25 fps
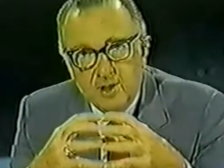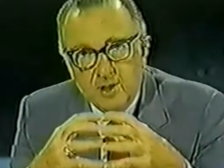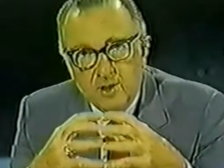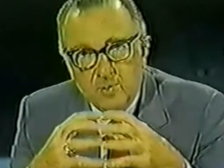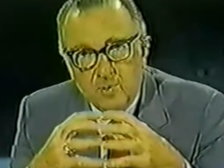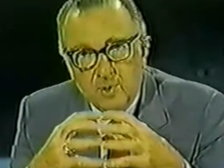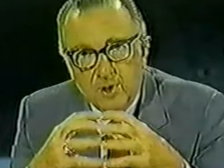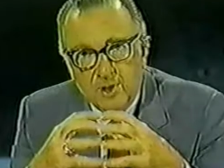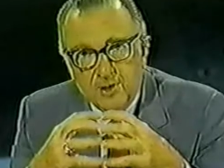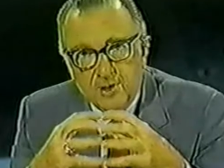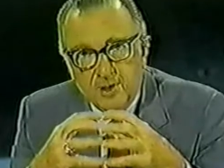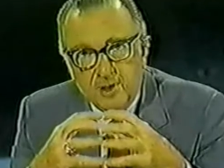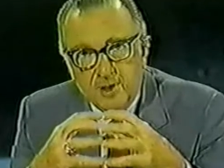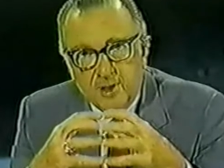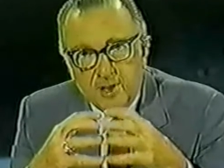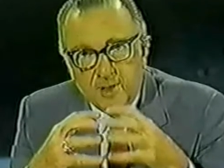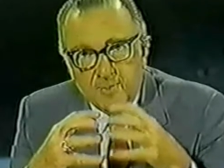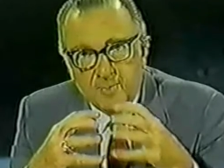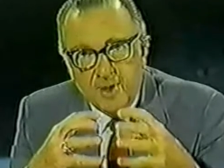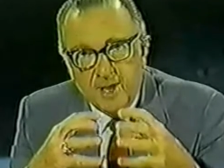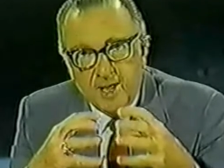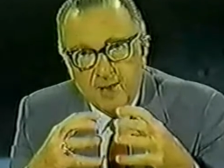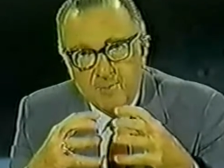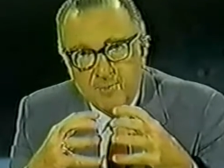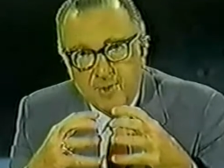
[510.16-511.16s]
when the
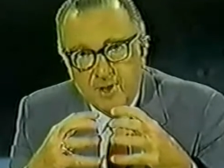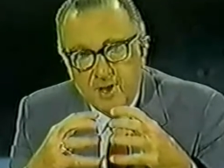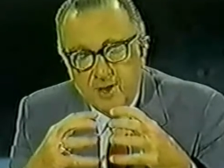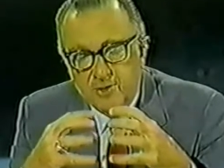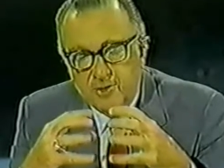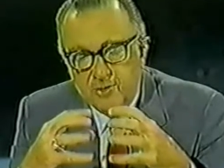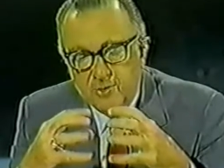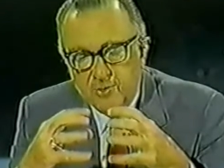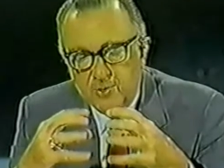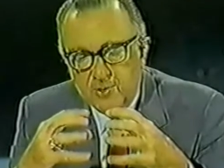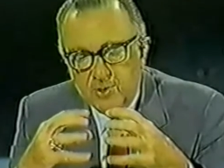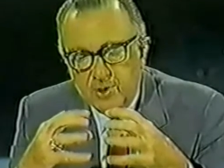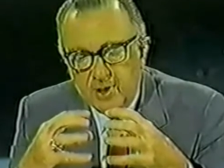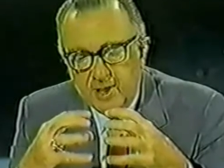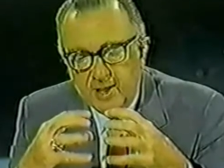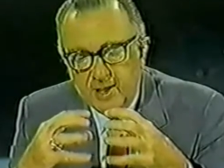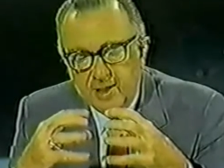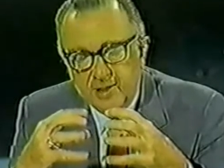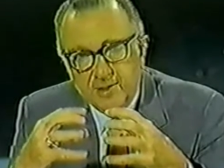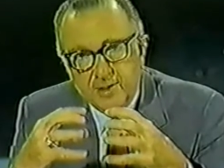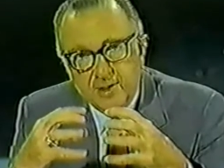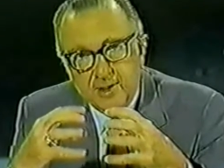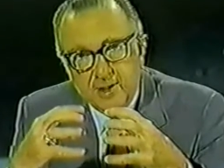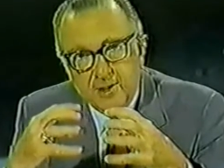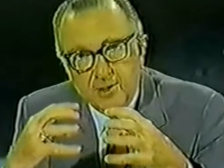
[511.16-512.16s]
command module
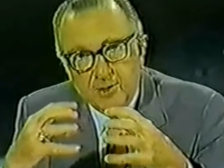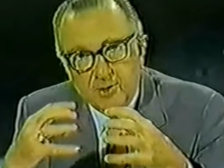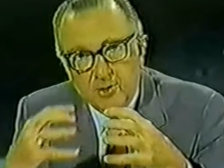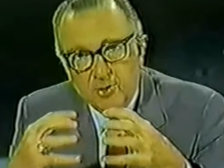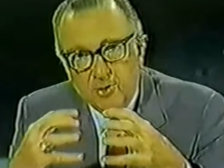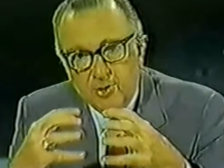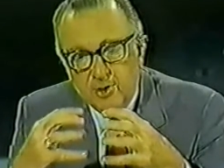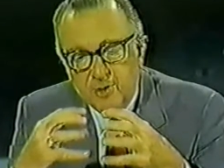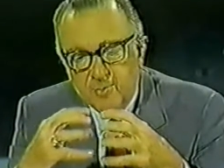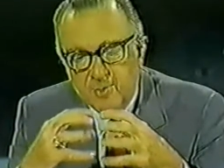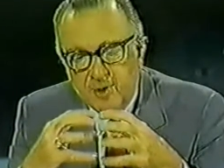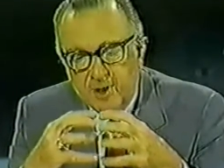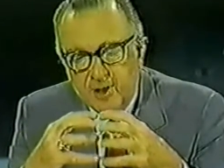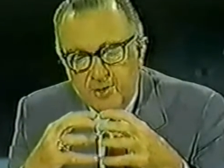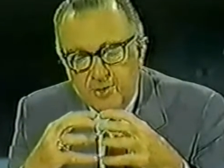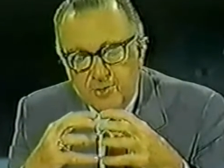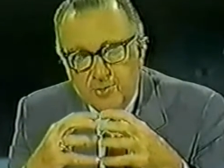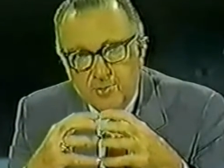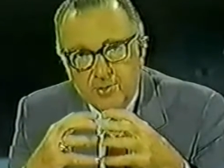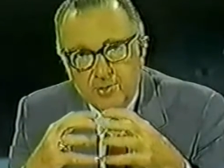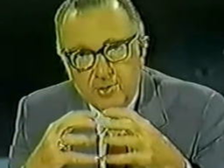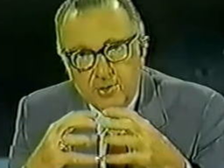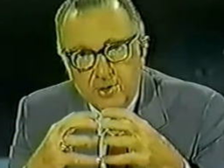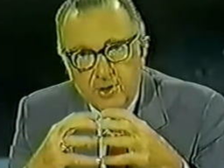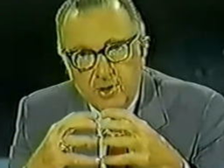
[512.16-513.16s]
and the lunar
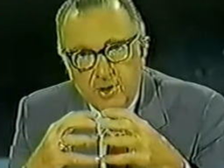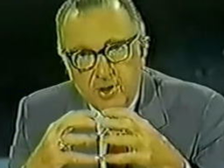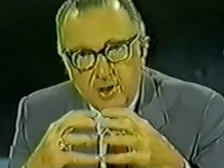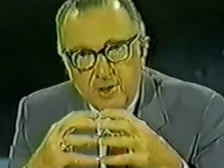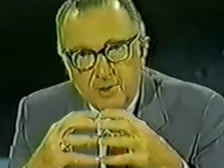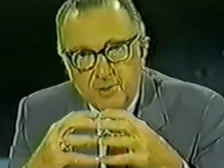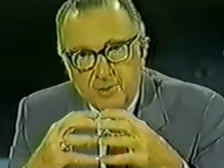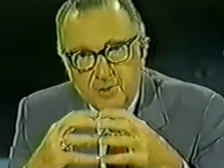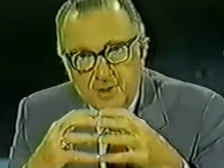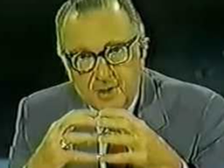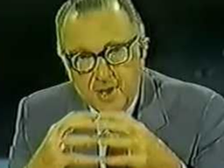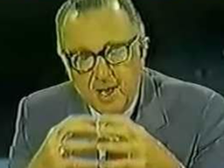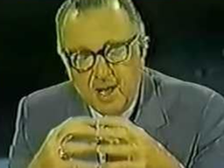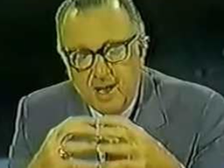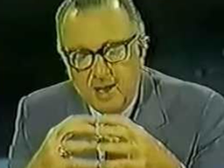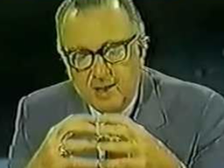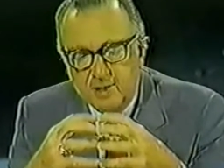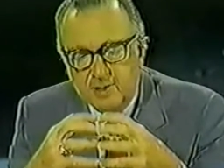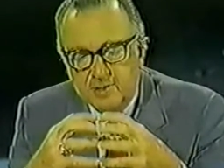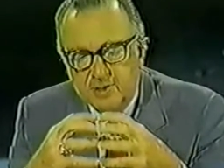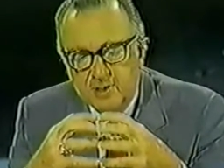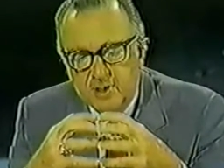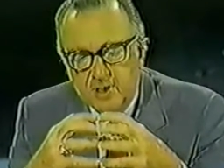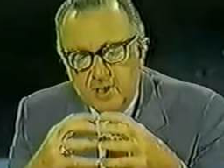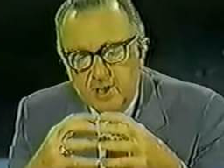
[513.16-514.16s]
module are
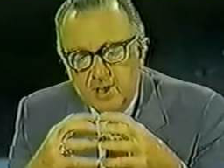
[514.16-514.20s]
docked.